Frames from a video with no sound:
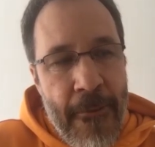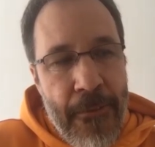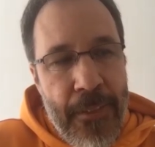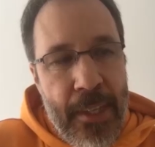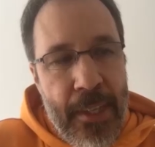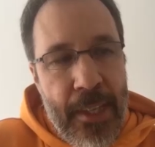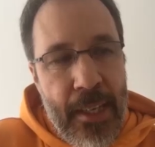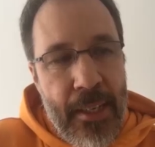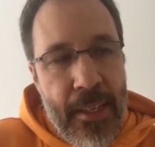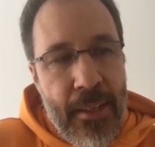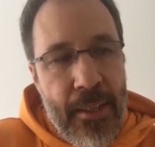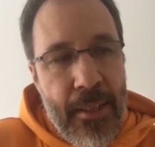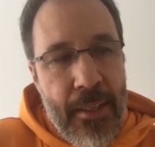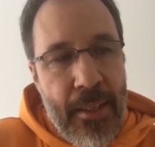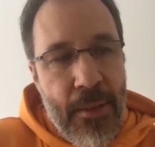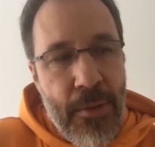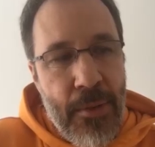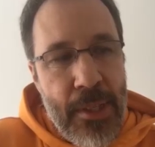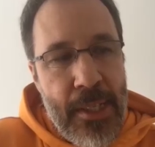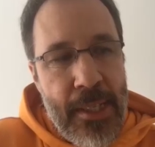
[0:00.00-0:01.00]
Then
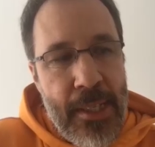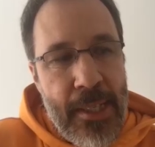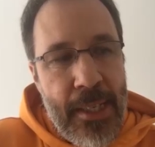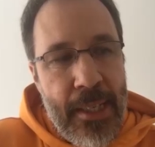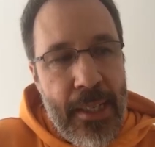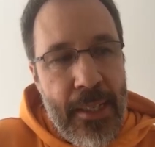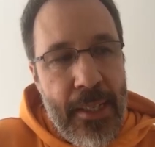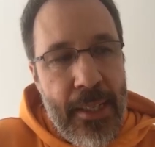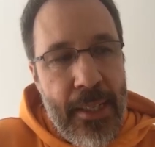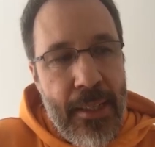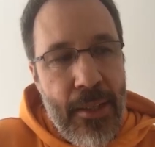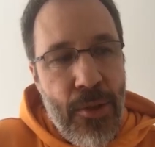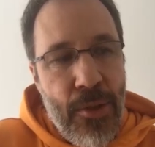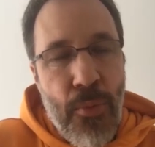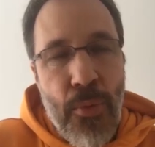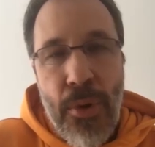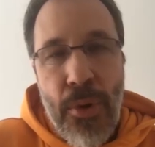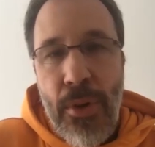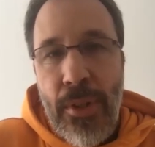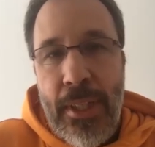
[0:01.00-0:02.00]
there was this idea that the
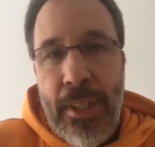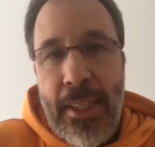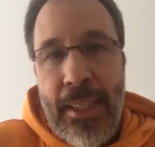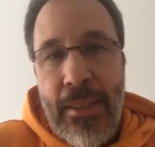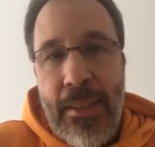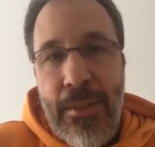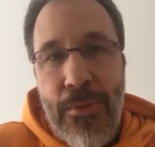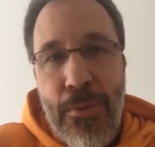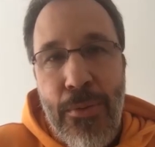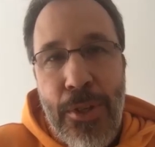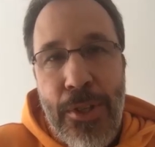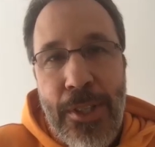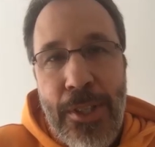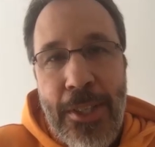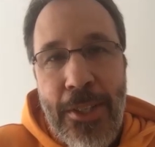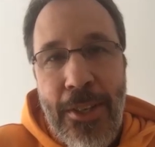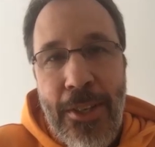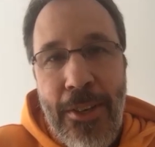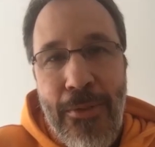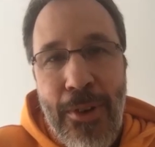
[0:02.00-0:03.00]
world that it was
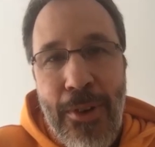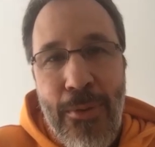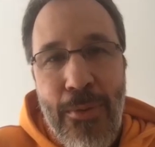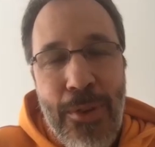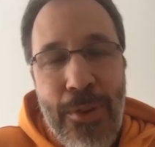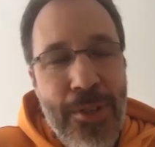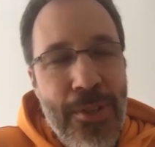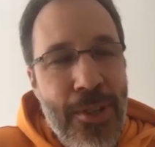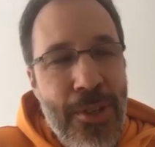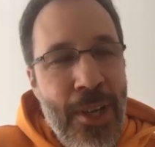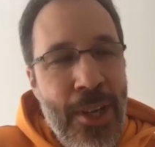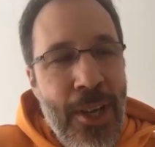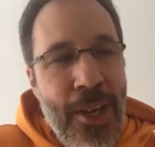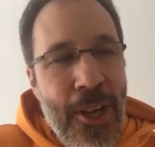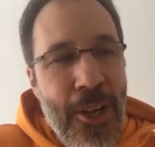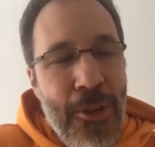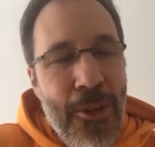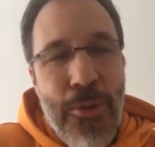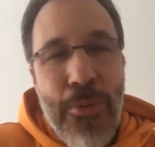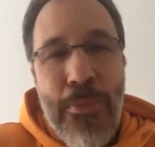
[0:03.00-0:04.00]
discovering was
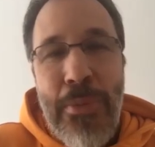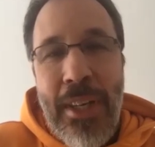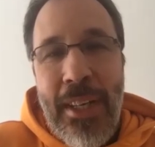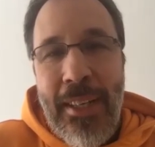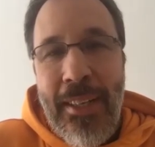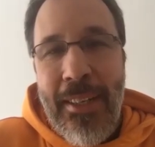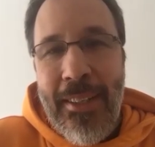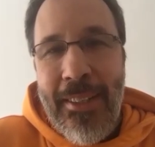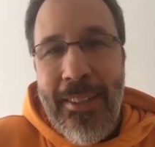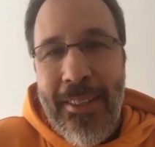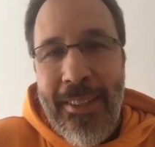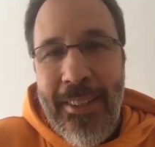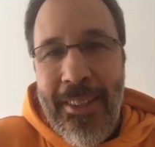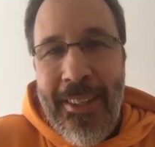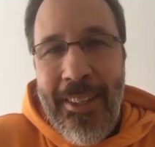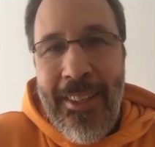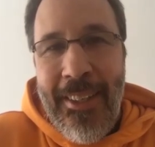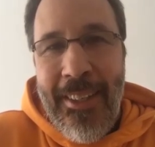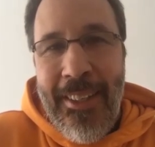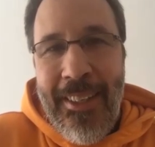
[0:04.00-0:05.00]
too big
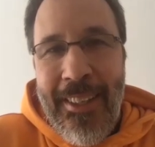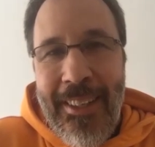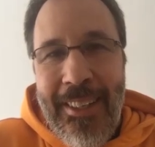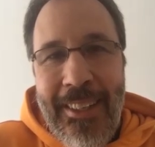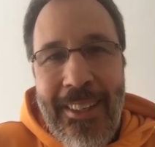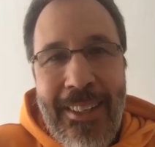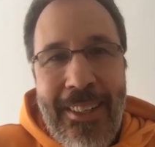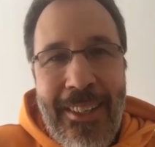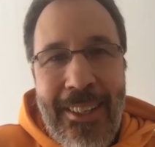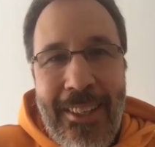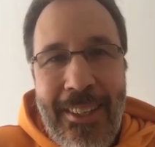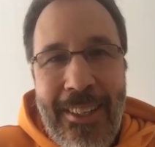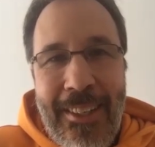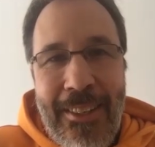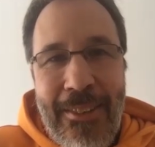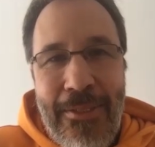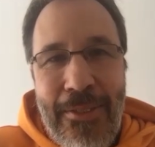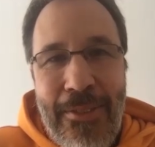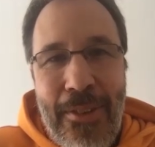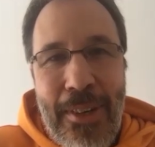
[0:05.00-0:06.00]

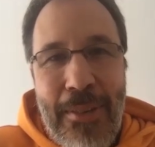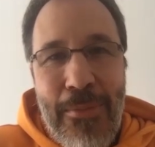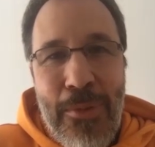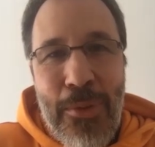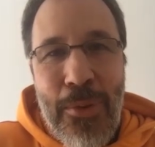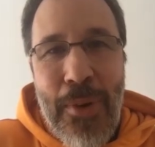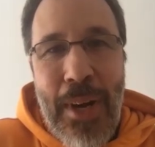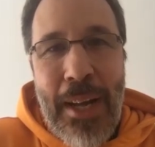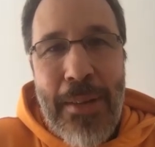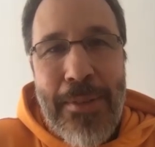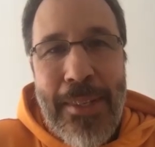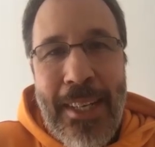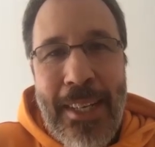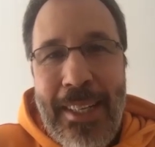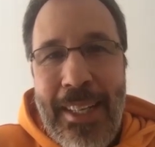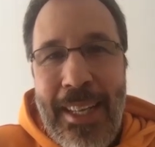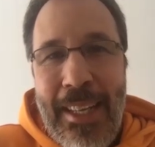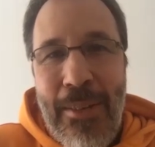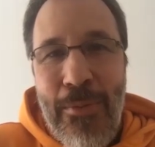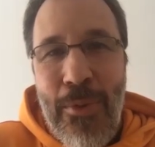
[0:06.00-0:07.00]
for him to grasp
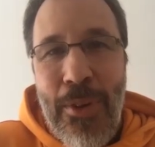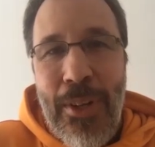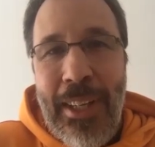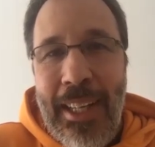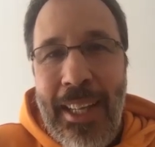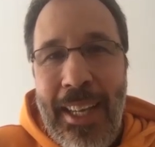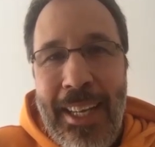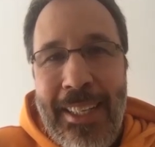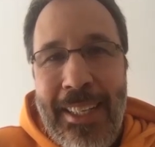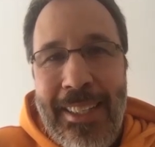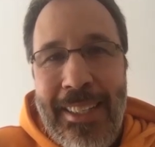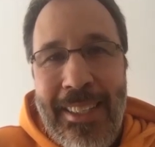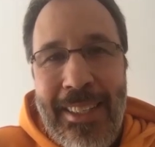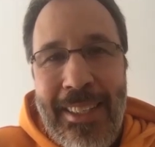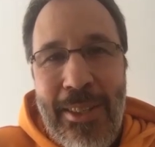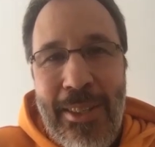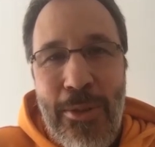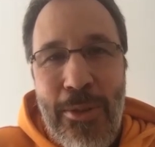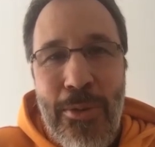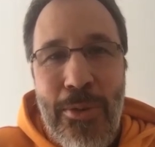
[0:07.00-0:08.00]
at one glance.
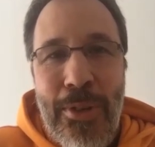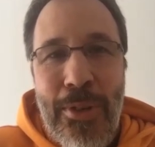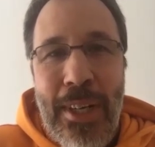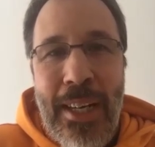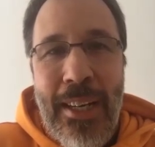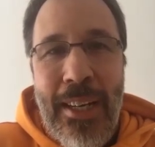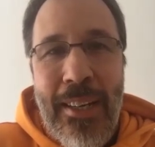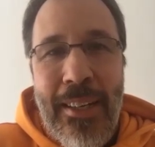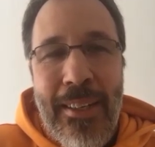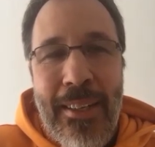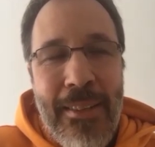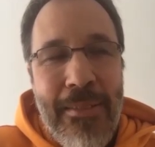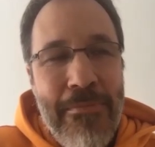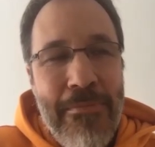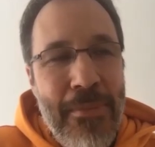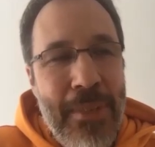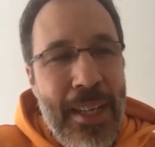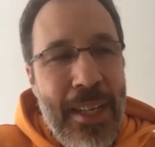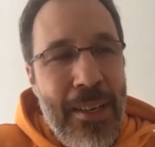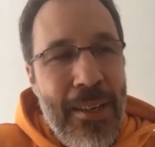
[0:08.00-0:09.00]
So
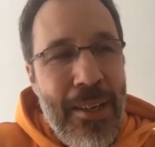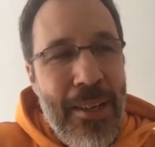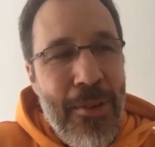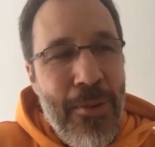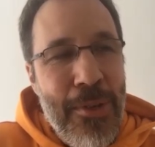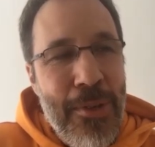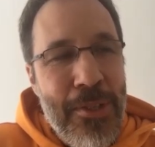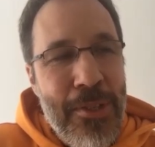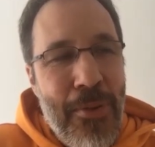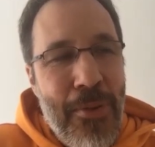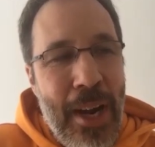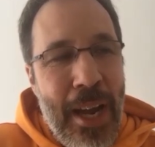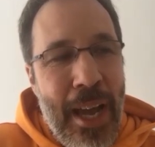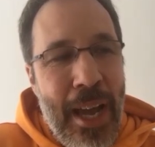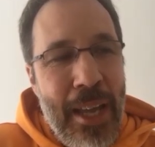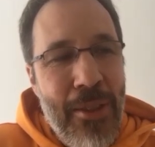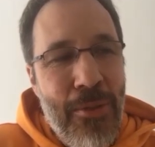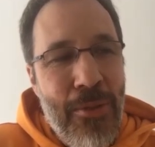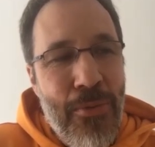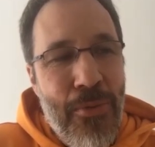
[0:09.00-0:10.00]
I always
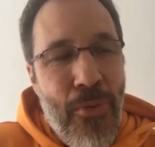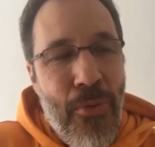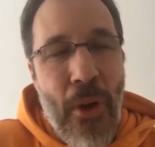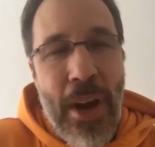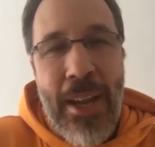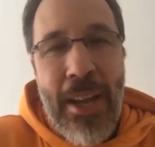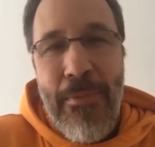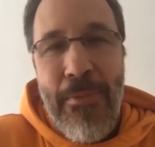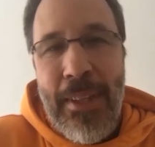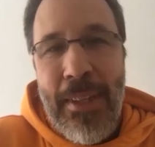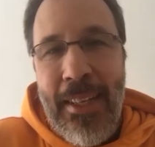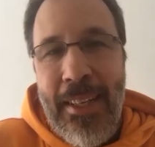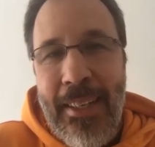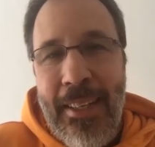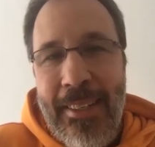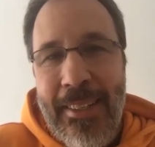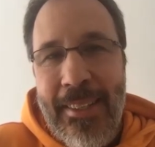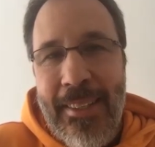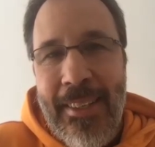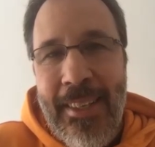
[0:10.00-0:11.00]
tried to frame
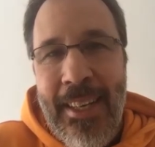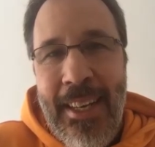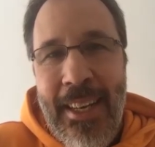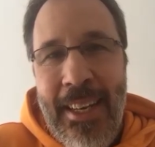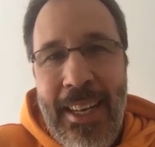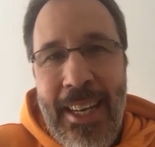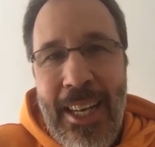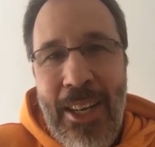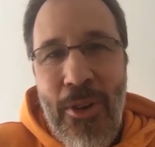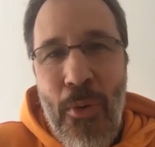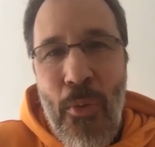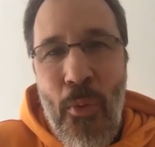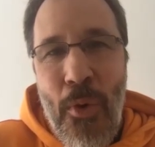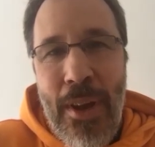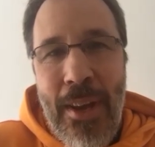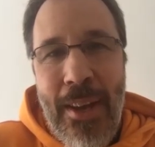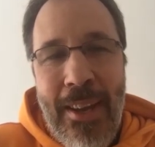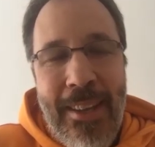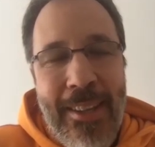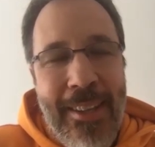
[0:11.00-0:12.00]
things in a
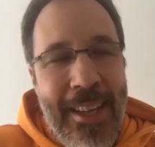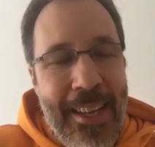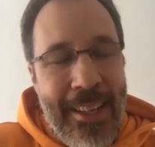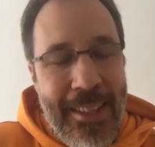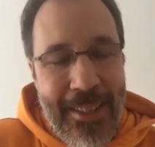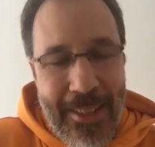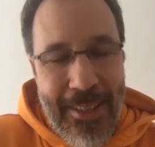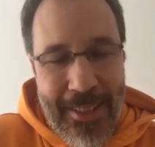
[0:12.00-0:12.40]
way that